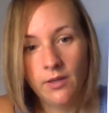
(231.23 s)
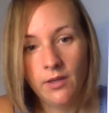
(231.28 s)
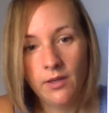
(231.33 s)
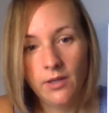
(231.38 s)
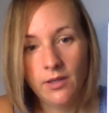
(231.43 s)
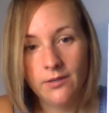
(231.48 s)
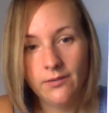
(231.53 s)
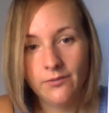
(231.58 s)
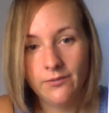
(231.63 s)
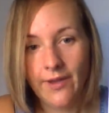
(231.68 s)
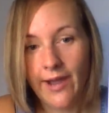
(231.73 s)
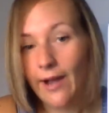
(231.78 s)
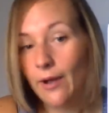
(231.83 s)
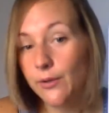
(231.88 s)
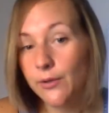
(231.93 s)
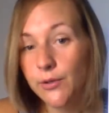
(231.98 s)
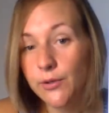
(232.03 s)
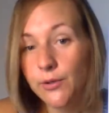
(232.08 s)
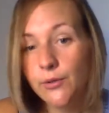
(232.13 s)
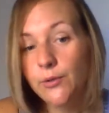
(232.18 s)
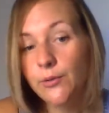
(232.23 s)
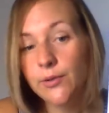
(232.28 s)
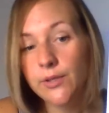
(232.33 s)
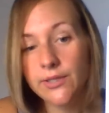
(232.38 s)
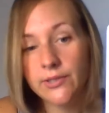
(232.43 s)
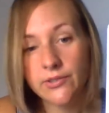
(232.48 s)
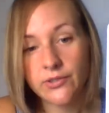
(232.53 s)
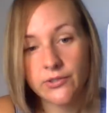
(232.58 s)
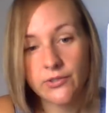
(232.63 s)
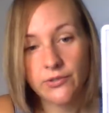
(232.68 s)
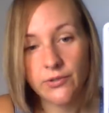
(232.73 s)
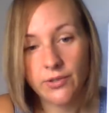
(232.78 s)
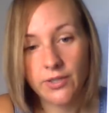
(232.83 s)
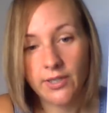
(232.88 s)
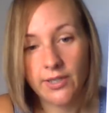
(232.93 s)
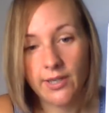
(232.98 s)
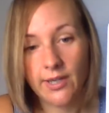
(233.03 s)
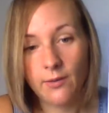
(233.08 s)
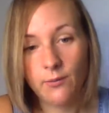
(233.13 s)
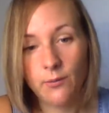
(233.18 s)
his value. He's just
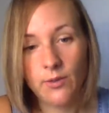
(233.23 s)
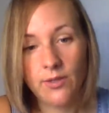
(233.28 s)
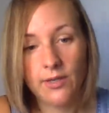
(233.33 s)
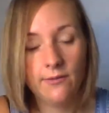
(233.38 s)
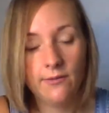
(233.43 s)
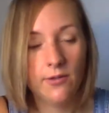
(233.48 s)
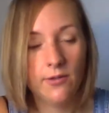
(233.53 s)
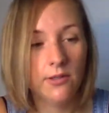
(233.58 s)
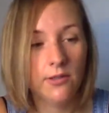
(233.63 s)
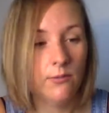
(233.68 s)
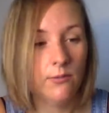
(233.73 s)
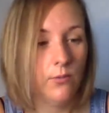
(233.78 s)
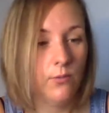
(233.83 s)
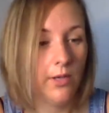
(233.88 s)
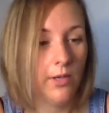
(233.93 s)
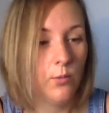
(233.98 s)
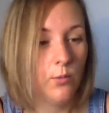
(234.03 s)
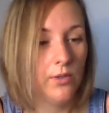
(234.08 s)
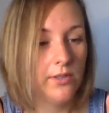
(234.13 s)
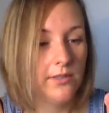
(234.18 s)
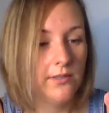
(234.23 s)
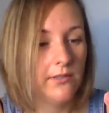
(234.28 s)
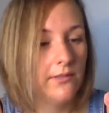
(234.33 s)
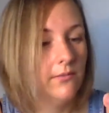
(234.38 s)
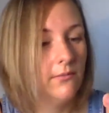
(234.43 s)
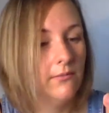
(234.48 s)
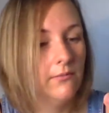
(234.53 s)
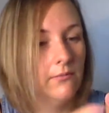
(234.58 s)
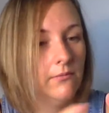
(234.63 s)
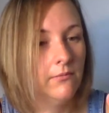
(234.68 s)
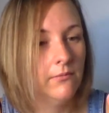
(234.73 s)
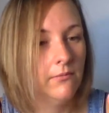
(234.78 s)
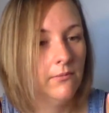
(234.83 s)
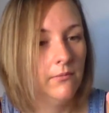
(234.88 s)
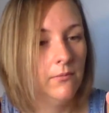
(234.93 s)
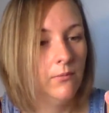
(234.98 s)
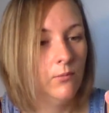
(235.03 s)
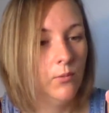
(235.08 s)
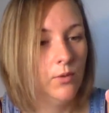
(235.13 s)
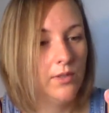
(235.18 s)
looking at whatever, like what's,
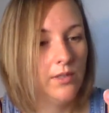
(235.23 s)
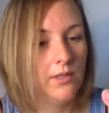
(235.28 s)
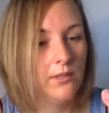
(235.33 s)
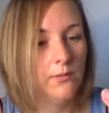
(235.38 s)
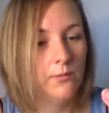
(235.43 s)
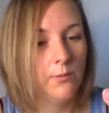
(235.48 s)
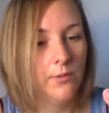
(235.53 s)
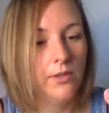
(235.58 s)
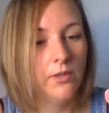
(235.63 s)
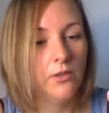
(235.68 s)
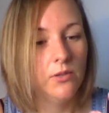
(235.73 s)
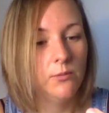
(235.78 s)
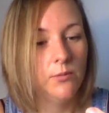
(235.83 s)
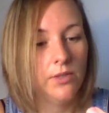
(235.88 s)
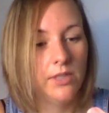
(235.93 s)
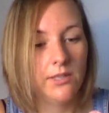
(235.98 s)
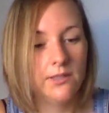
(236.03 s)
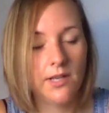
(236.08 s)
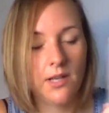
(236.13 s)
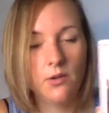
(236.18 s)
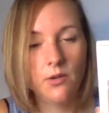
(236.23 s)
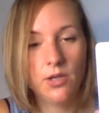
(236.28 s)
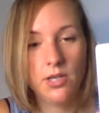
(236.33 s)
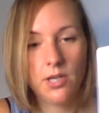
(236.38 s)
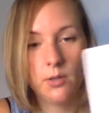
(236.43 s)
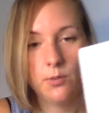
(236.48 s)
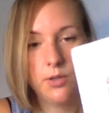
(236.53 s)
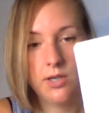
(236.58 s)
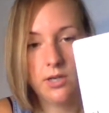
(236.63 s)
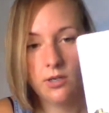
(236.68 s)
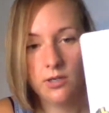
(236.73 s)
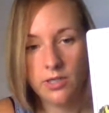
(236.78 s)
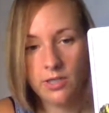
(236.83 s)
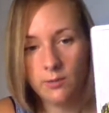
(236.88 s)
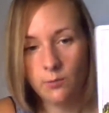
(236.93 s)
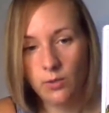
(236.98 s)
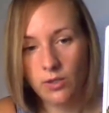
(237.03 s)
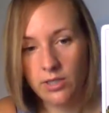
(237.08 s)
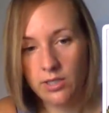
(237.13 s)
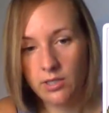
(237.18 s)
what's spilled, but he's not looking at what are,
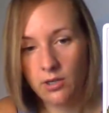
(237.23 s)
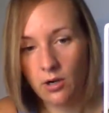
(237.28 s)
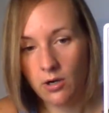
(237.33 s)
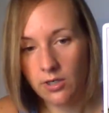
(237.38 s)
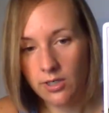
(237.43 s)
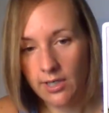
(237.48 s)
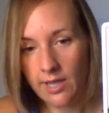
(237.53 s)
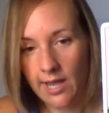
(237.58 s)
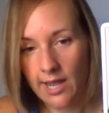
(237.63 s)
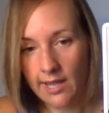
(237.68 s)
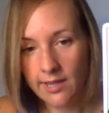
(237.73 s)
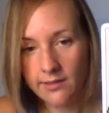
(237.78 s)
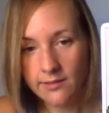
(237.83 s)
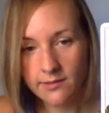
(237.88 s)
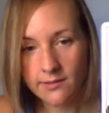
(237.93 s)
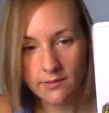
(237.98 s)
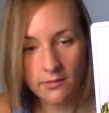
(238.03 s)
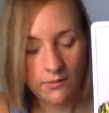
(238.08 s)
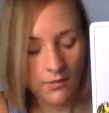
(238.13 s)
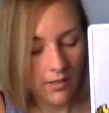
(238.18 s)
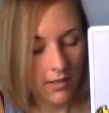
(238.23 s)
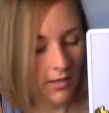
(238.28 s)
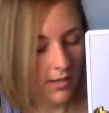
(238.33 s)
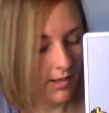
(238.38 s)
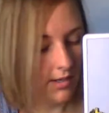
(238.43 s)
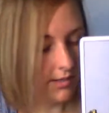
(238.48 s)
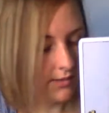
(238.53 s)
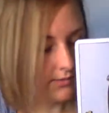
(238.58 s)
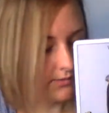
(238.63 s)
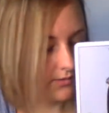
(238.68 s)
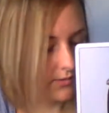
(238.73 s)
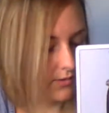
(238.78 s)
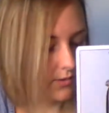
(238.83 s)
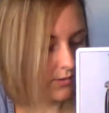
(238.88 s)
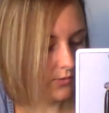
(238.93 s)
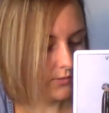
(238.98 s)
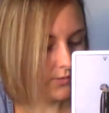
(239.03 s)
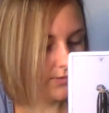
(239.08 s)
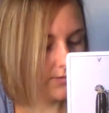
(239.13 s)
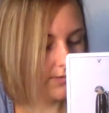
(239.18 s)
what he already has. And
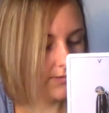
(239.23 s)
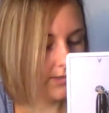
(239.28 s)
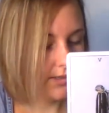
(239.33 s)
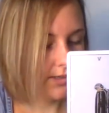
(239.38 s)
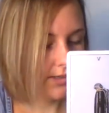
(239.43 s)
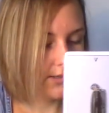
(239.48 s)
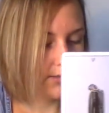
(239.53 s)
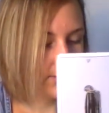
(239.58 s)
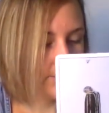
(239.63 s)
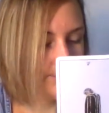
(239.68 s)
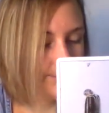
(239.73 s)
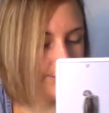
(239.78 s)
so this is like